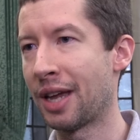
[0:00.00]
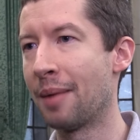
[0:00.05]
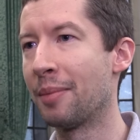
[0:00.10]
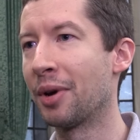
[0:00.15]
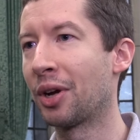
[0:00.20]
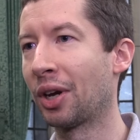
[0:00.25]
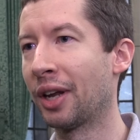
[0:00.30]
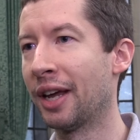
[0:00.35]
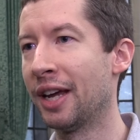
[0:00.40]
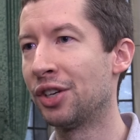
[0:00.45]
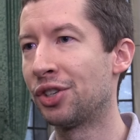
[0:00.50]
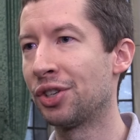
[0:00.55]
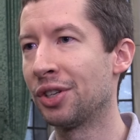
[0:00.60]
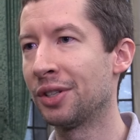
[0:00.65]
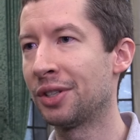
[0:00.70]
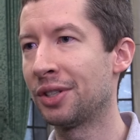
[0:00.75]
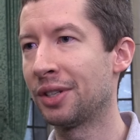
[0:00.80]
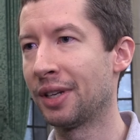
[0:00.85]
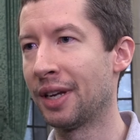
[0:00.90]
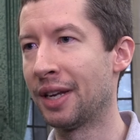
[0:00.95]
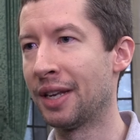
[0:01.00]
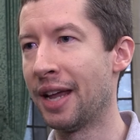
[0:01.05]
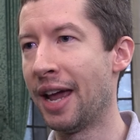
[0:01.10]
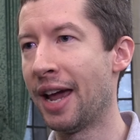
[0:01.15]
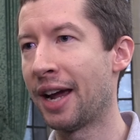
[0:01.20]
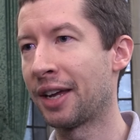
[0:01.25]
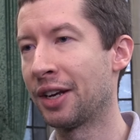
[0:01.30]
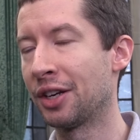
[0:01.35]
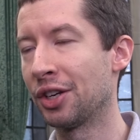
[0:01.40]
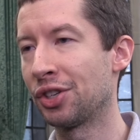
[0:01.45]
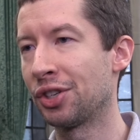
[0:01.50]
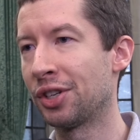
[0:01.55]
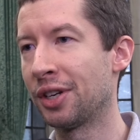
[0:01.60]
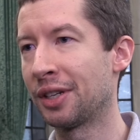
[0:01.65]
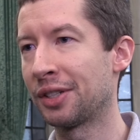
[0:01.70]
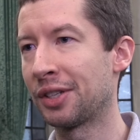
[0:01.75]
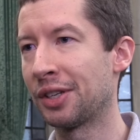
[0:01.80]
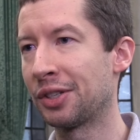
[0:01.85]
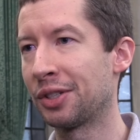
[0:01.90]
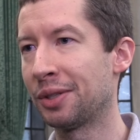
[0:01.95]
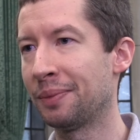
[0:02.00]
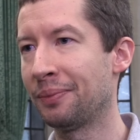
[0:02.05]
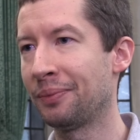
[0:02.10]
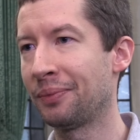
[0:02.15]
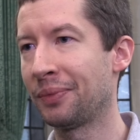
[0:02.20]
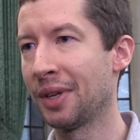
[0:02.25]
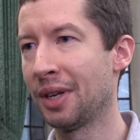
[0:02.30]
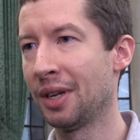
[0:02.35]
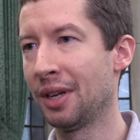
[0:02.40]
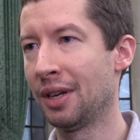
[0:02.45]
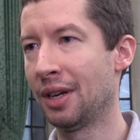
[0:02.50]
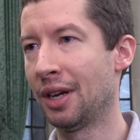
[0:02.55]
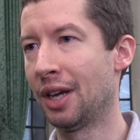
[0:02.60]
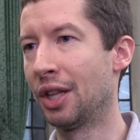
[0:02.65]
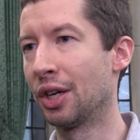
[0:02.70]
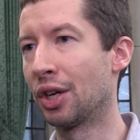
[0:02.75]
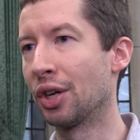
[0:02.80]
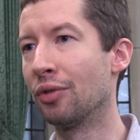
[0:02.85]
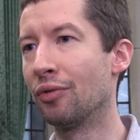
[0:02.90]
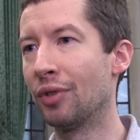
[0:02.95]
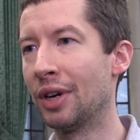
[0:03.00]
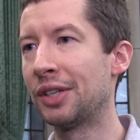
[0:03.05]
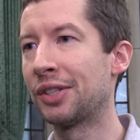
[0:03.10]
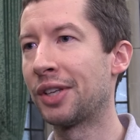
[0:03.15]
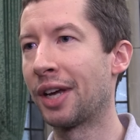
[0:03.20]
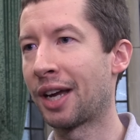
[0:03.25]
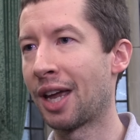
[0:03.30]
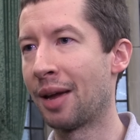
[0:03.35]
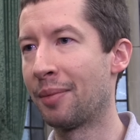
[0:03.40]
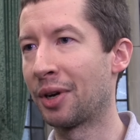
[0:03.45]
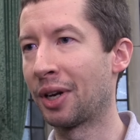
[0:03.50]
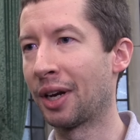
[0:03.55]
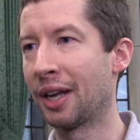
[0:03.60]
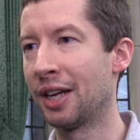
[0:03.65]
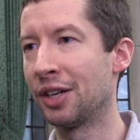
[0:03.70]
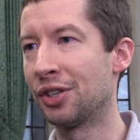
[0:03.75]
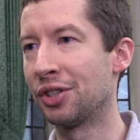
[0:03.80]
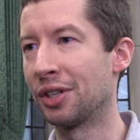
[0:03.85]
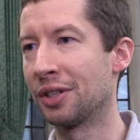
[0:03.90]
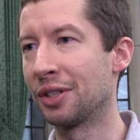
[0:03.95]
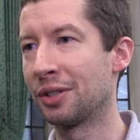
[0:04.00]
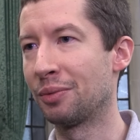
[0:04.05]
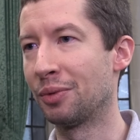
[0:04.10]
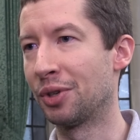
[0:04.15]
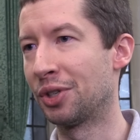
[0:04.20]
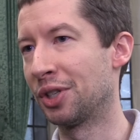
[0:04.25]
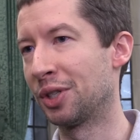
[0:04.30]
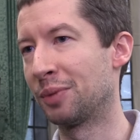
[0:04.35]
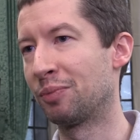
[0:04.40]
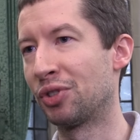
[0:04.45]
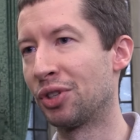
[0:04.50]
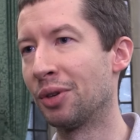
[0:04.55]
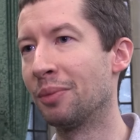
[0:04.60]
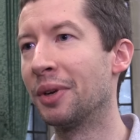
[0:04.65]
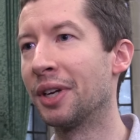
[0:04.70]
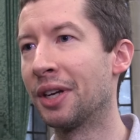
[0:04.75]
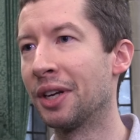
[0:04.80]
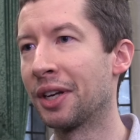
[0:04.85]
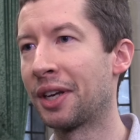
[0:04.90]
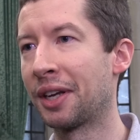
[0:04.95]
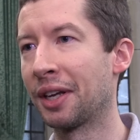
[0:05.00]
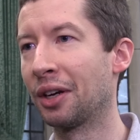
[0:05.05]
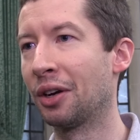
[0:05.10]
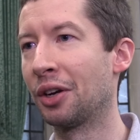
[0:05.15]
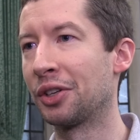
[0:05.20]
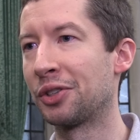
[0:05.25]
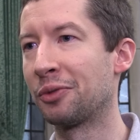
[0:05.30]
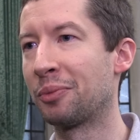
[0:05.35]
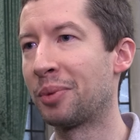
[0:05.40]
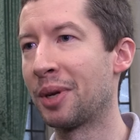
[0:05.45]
chemical agent in the air conditioning system and they're going to release that chemical agent which is presumably going to kill lots